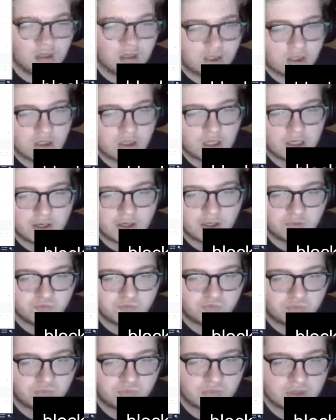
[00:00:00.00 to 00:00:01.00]
Um,
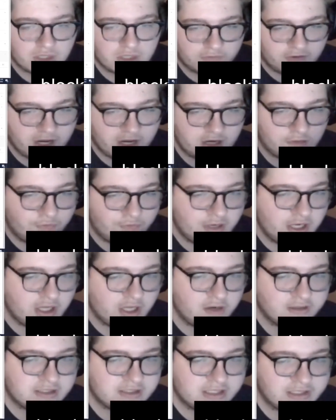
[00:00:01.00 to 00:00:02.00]
the final video is
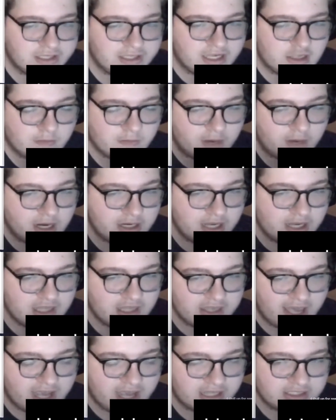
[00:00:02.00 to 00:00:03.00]
in case of my death.
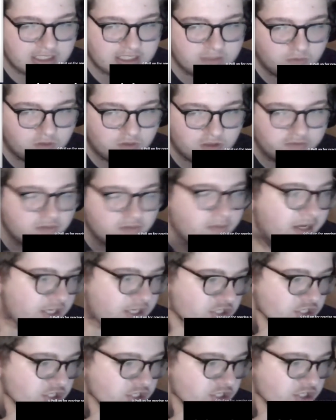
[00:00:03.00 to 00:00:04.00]
Access more information.